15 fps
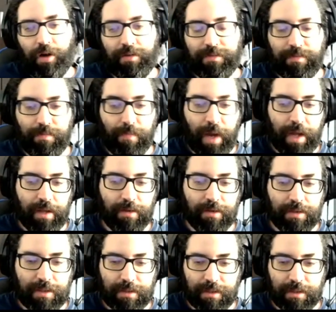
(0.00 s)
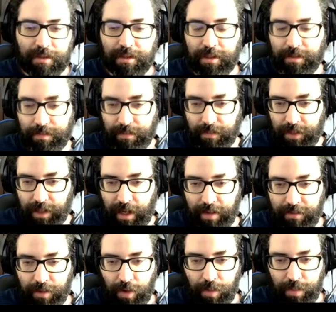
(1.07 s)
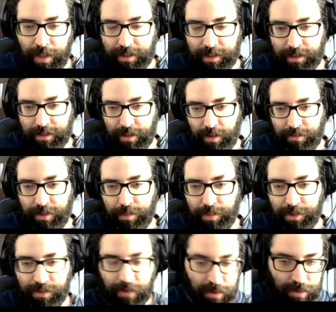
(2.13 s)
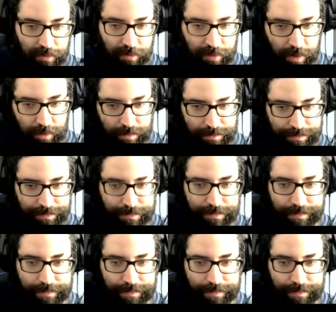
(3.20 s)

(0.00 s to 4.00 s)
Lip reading: Of minus the derived complex of the push forward of L.